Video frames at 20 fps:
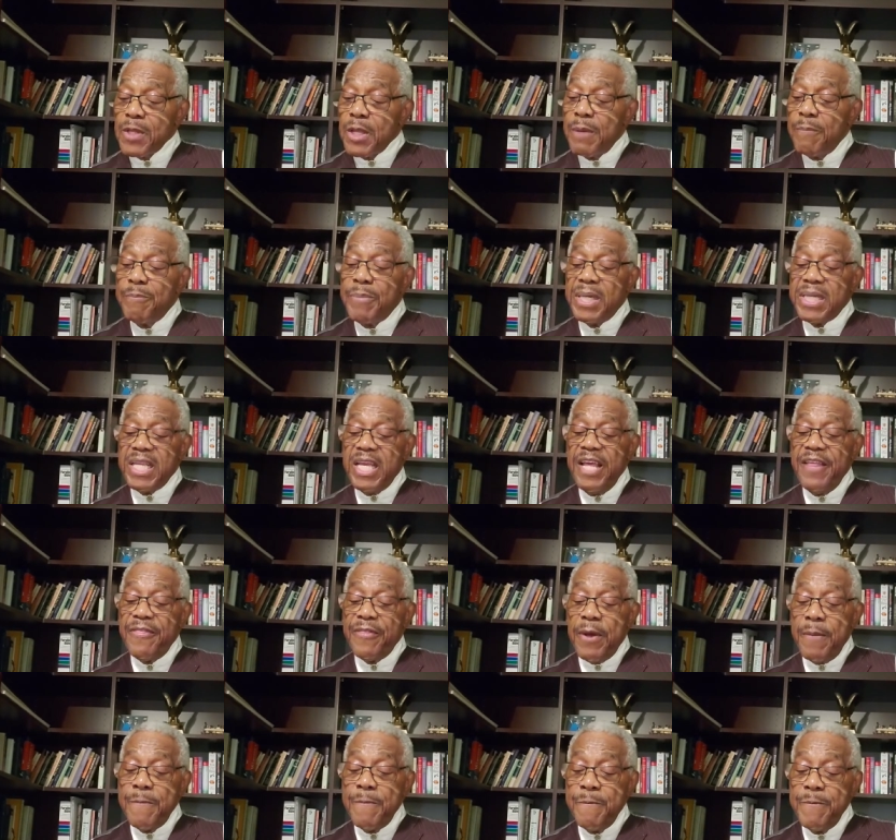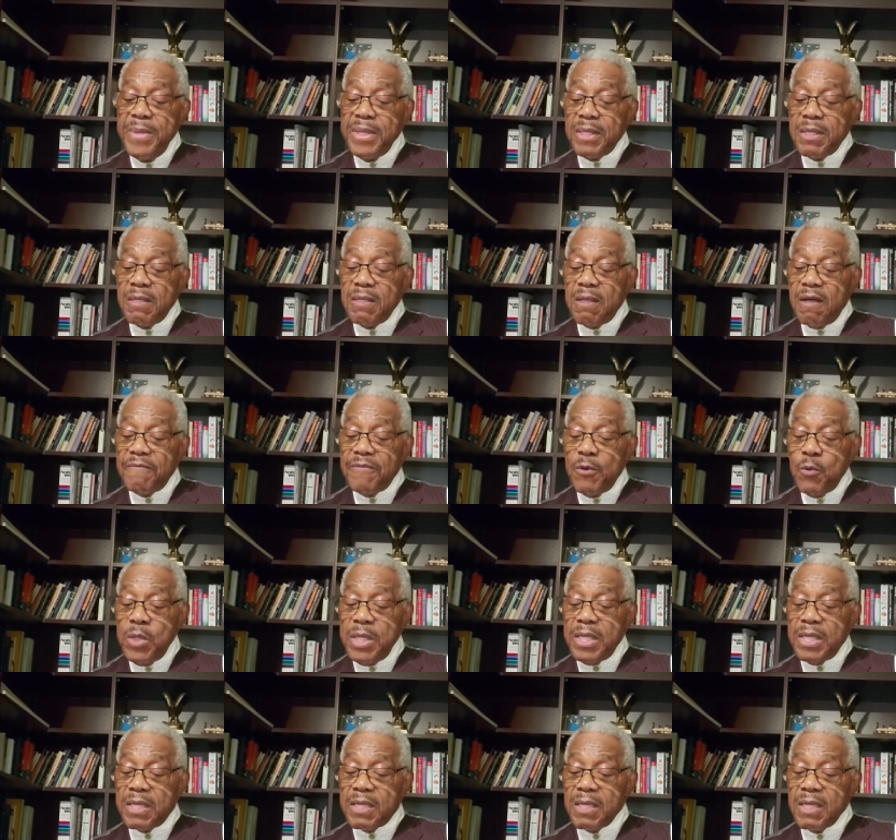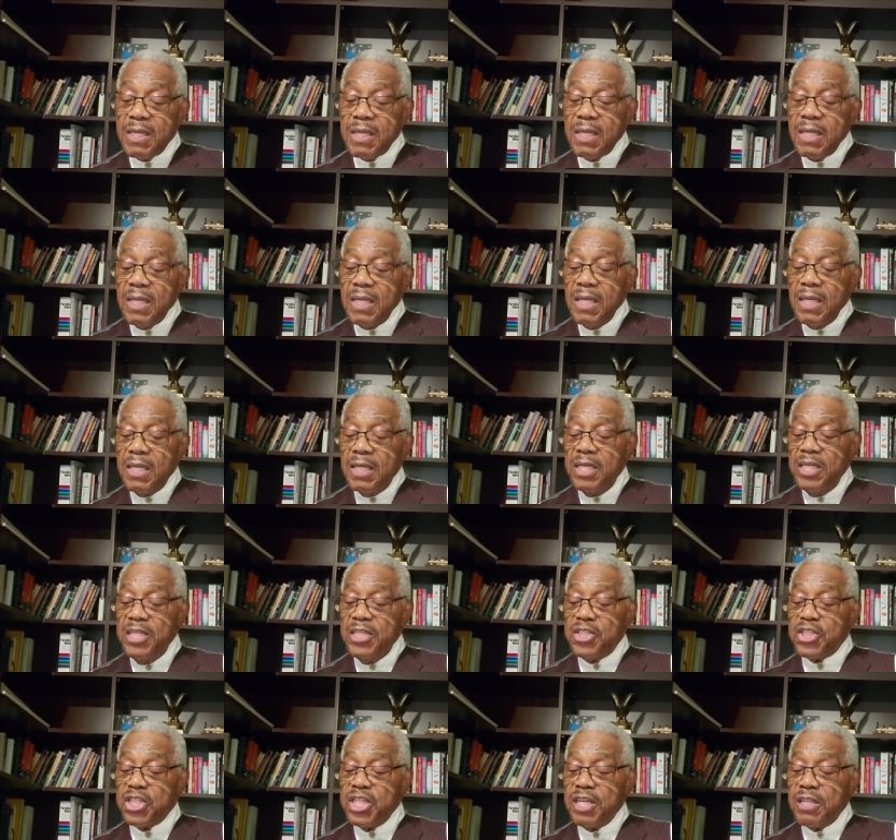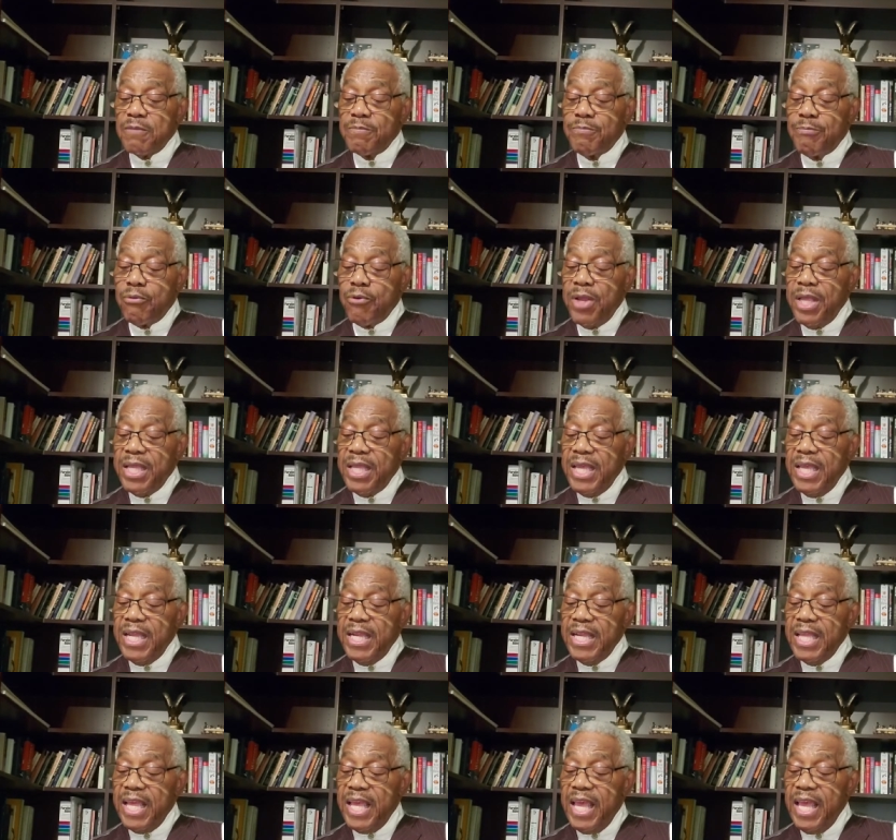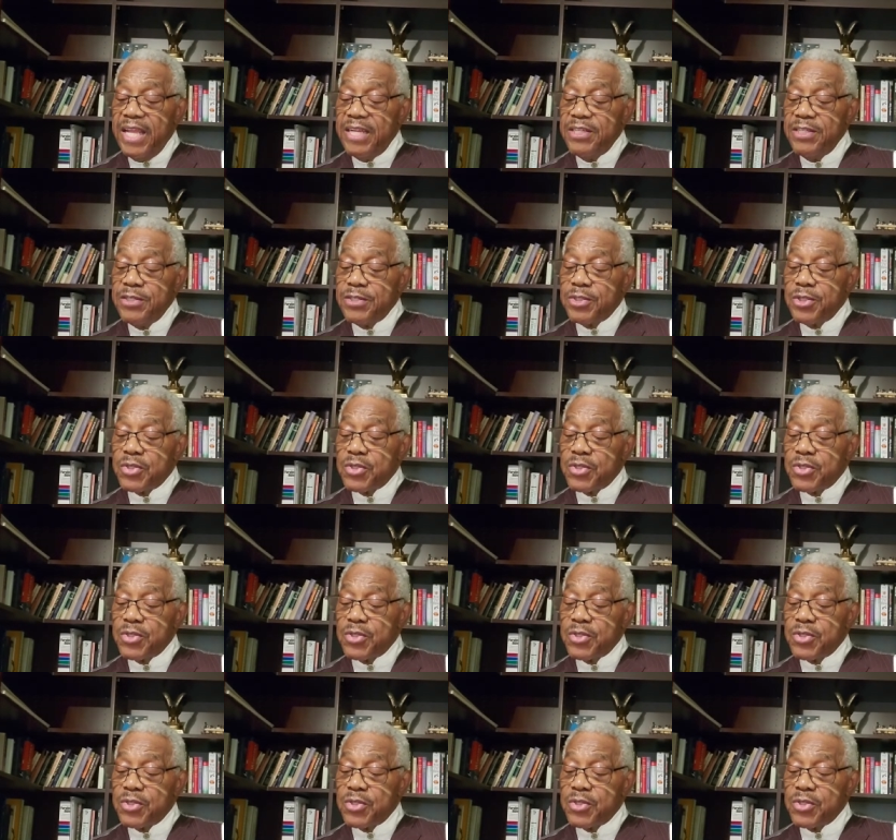but in the middle of the week he shall bring an end to